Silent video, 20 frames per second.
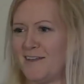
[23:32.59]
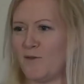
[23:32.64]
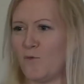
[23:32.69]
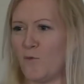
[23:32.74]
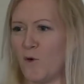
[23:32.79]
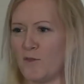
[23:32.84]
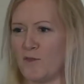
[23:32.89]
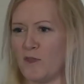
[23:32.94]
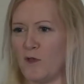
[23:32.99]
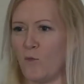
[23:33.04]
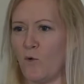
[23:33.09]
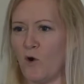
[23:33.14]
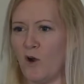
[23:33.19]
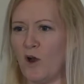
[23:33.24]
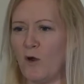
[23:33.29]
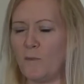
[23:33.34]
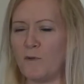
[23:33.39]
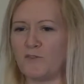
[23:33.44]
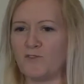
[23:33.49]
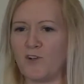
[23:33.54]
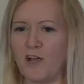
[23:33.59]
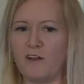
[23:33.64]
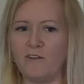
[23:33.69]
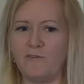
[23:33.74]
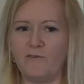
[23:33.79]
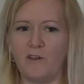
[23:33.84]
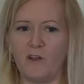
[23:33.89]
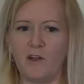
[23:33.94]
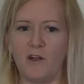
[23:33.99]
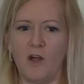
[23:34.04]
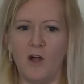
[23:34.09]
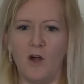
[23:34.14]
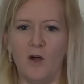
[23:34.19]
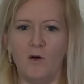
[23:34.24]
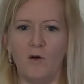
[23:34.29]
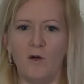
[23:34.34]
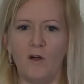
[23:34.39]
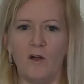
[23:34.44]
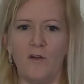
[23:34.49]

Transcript: what they were, but try to figure out,